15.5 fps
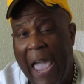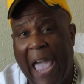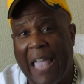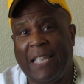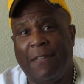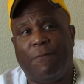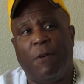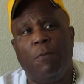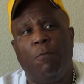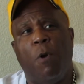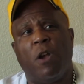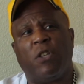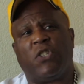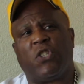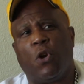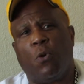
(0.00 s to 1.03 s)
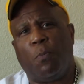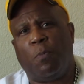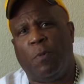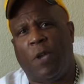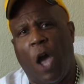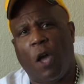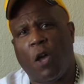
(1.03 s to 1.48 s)
And if we weren't so
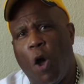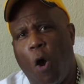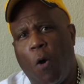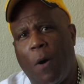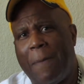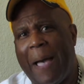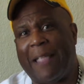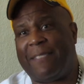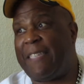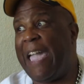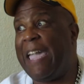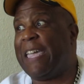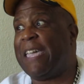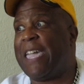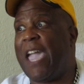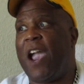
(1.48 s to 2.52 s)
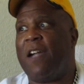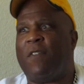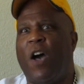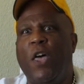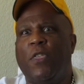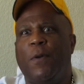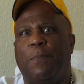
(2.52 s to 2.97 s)
gung-ho about taking care of
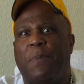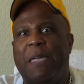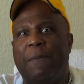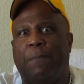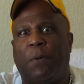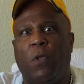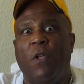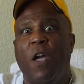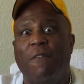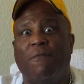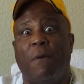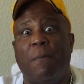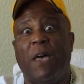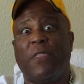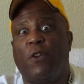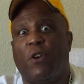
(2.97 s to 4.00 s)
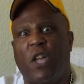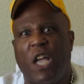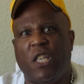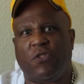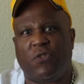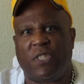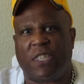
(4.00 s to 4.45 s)
other people from other
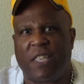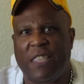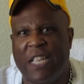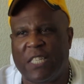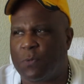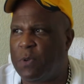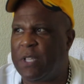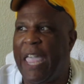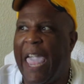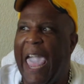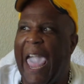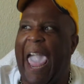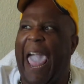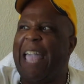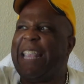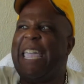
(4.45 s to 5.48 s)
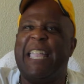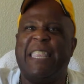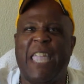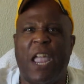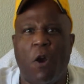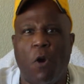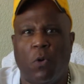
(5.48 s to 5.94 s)
countries in this one and in
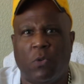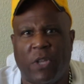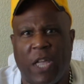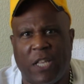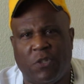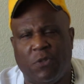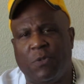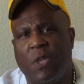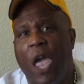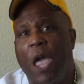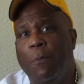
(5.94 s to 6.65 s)
their own countries,